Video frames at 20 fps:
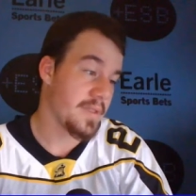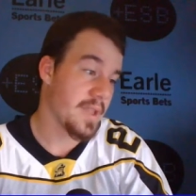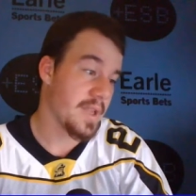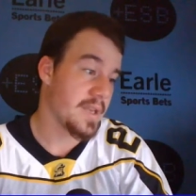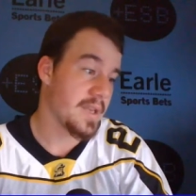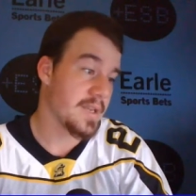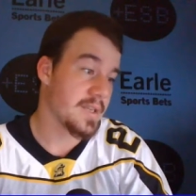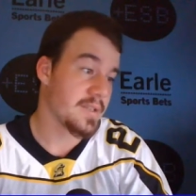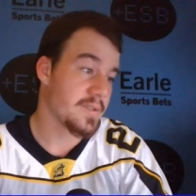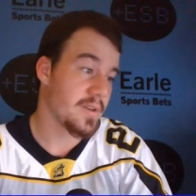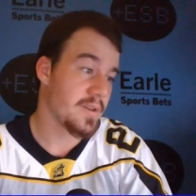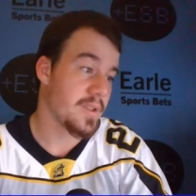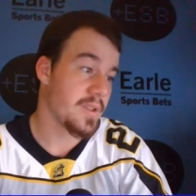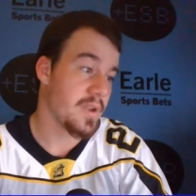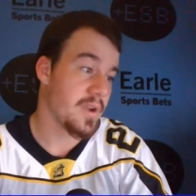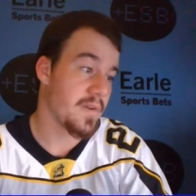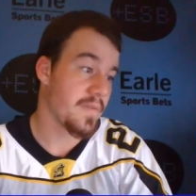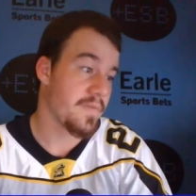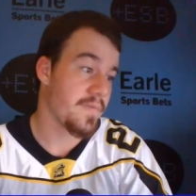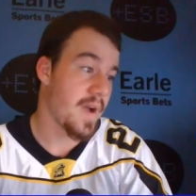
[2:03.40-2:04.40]
they did start the
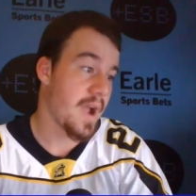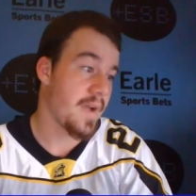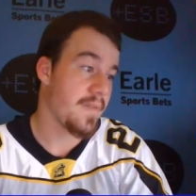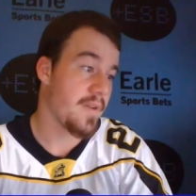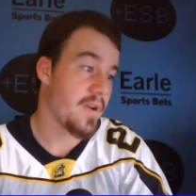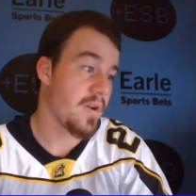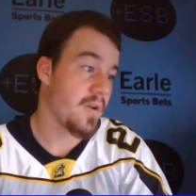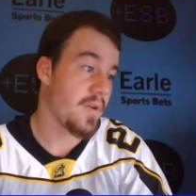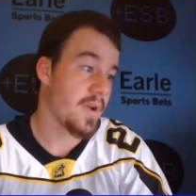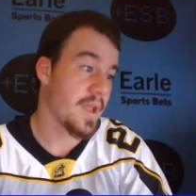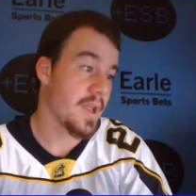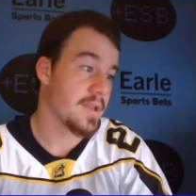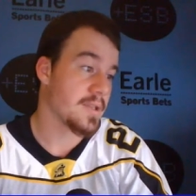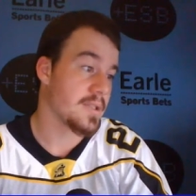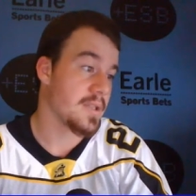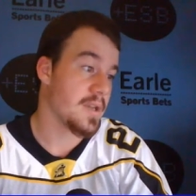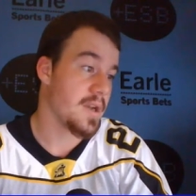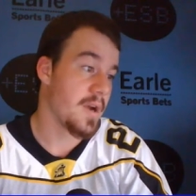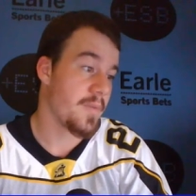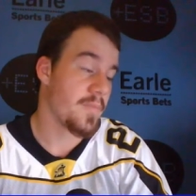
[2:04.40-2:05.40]
year 5-0
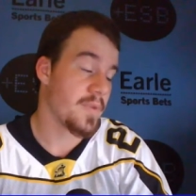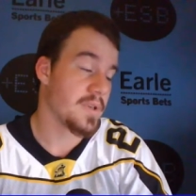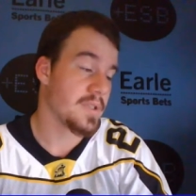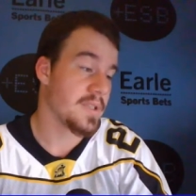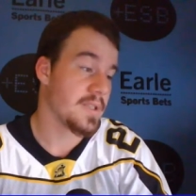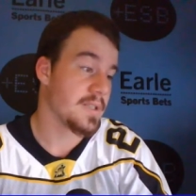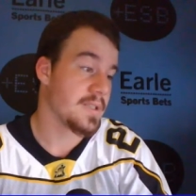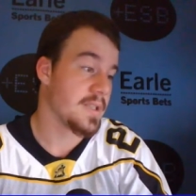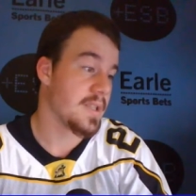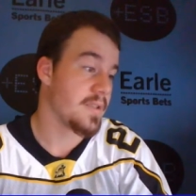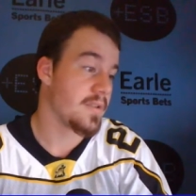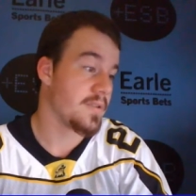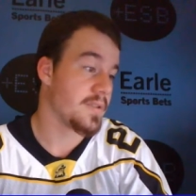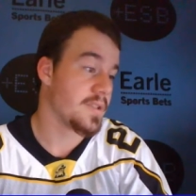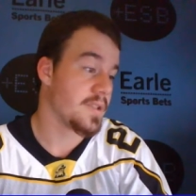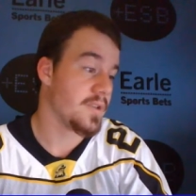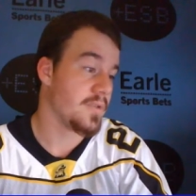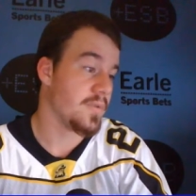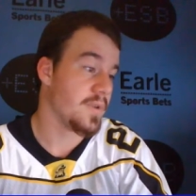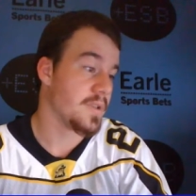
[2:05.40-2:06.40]
against the number. Since then, they're
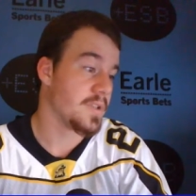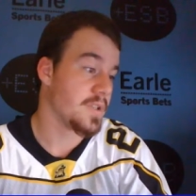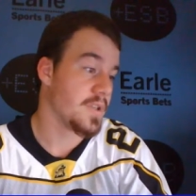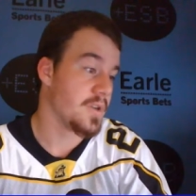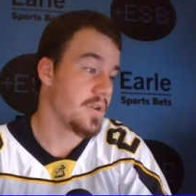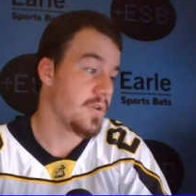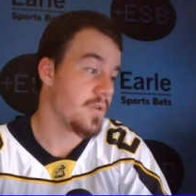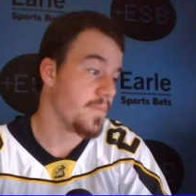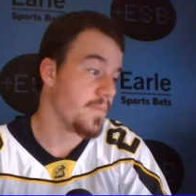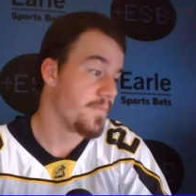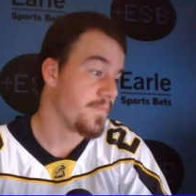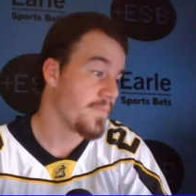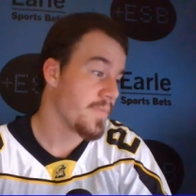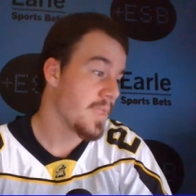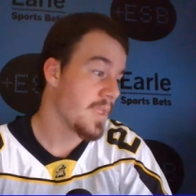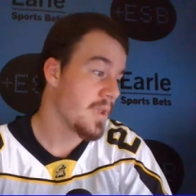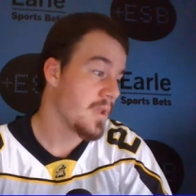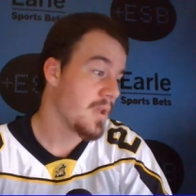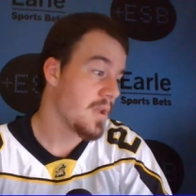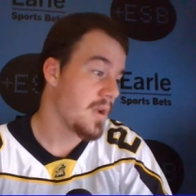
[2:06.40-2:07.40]
2-2.
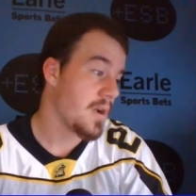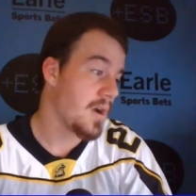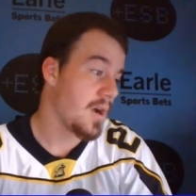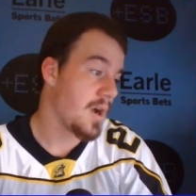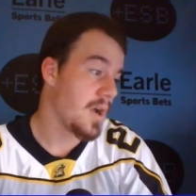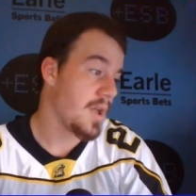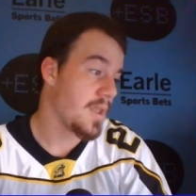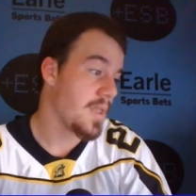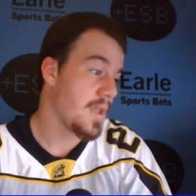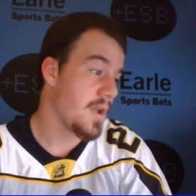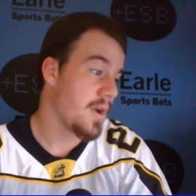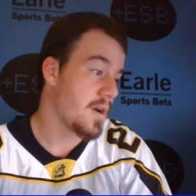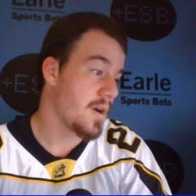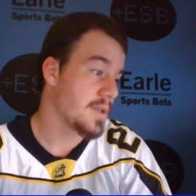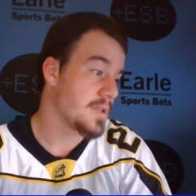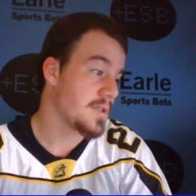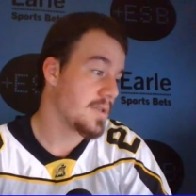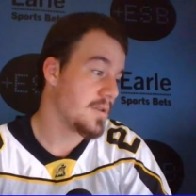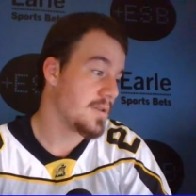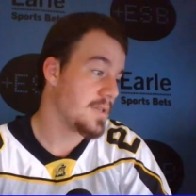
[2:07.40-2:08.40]
They
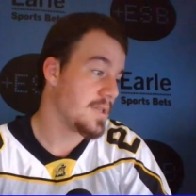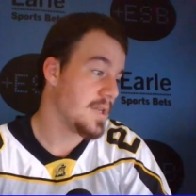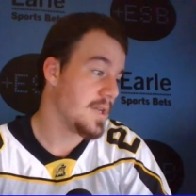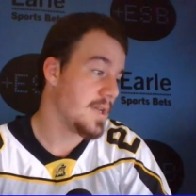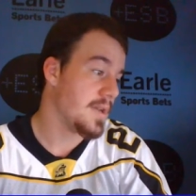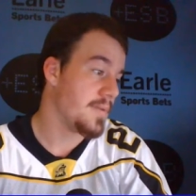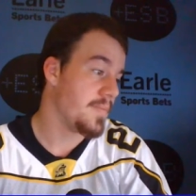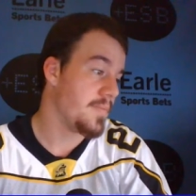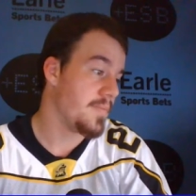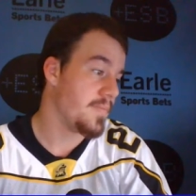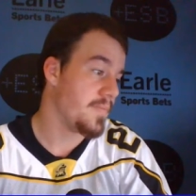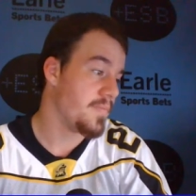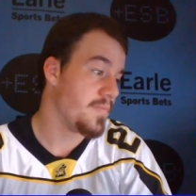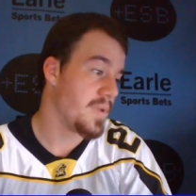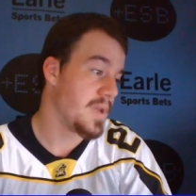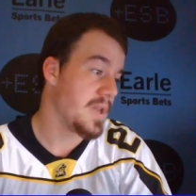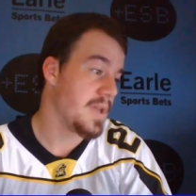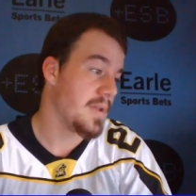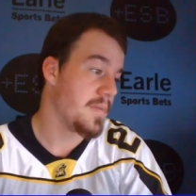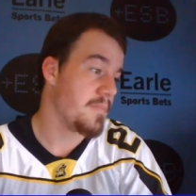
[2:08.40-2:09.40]
also did
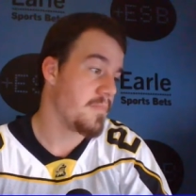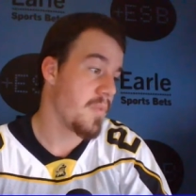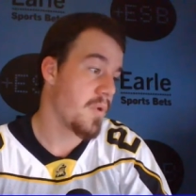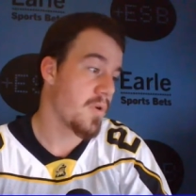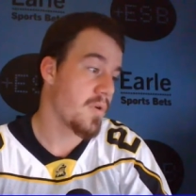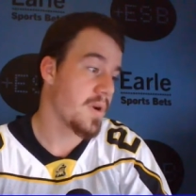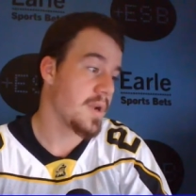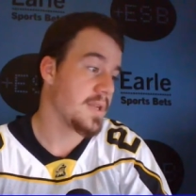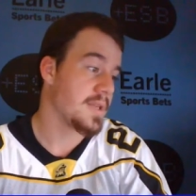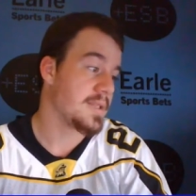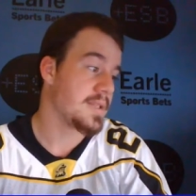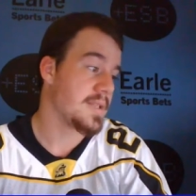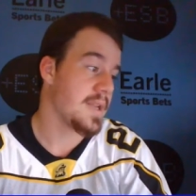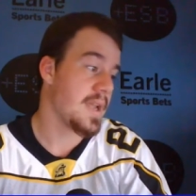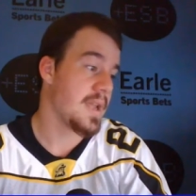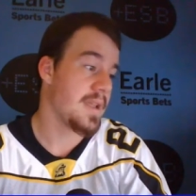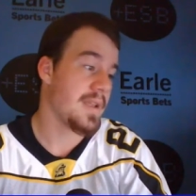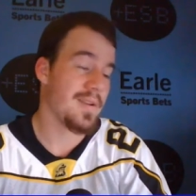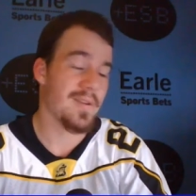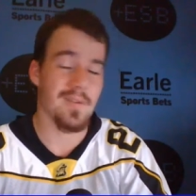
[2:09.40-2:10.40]
beat Murray
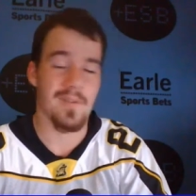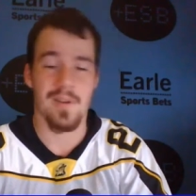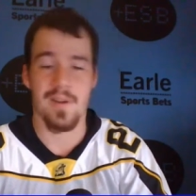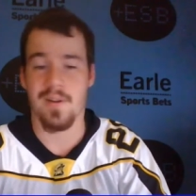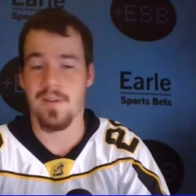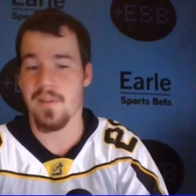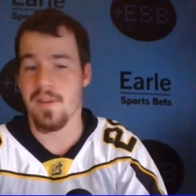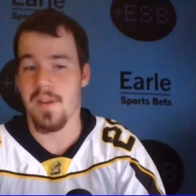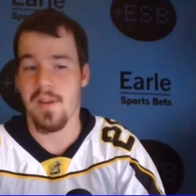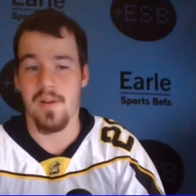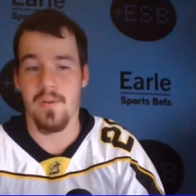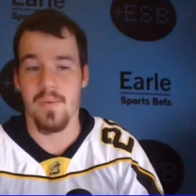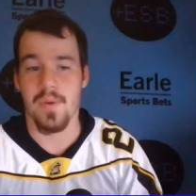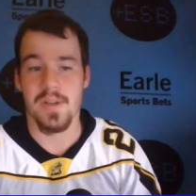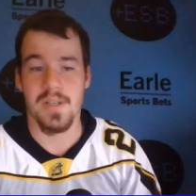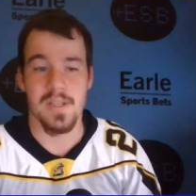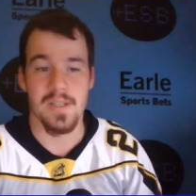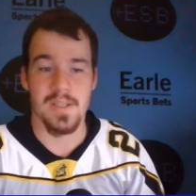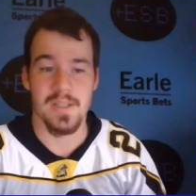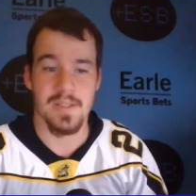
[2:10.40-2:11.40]
State earlier in the year,
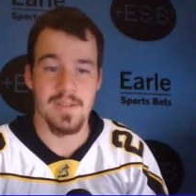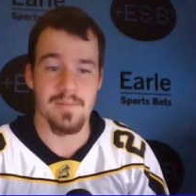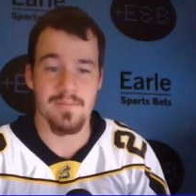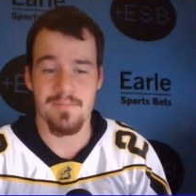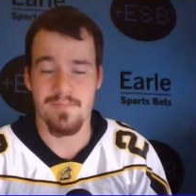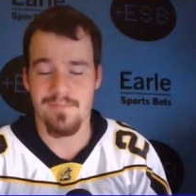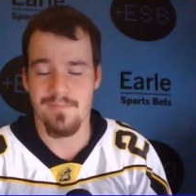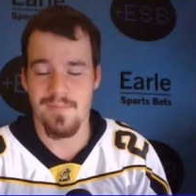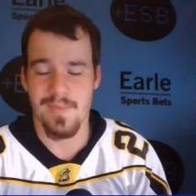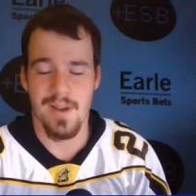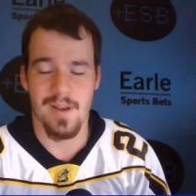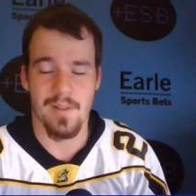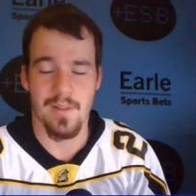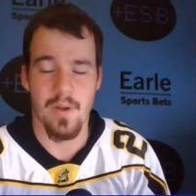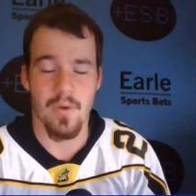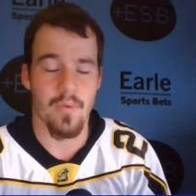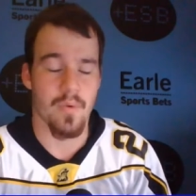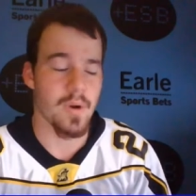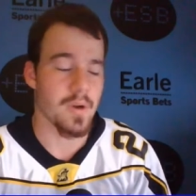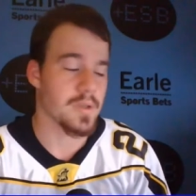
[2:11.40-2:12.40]
which is a
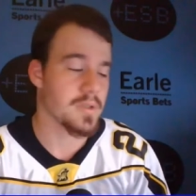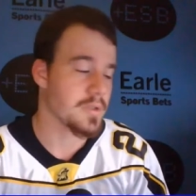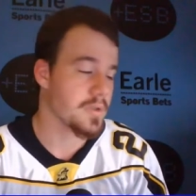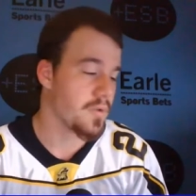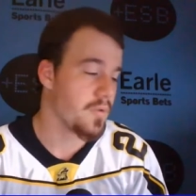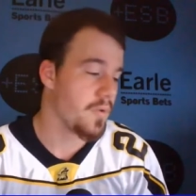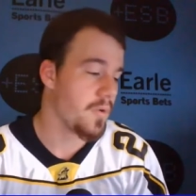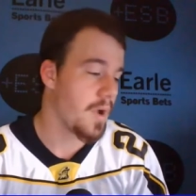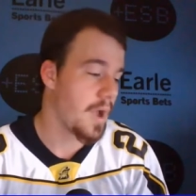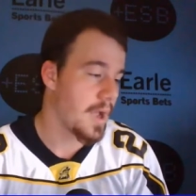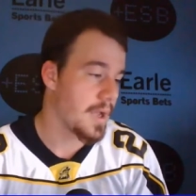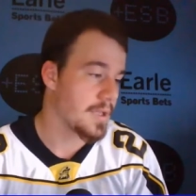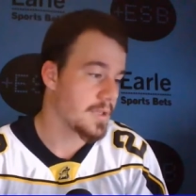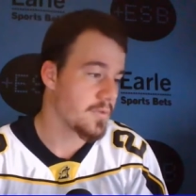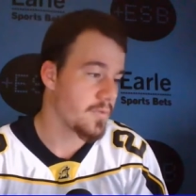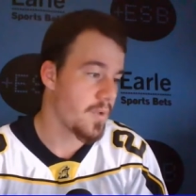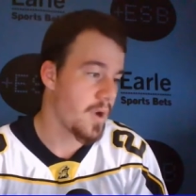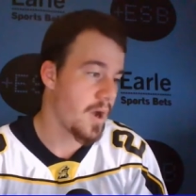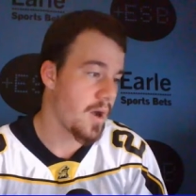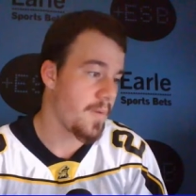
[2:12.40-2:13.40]
lower school as
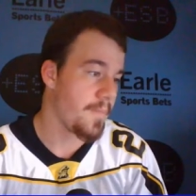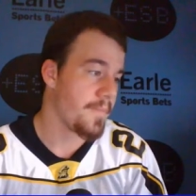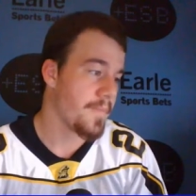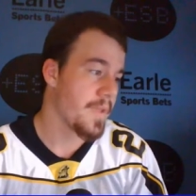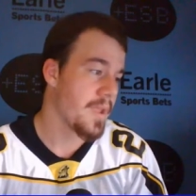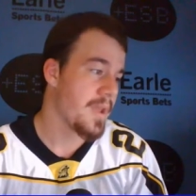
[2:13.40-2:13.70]
well.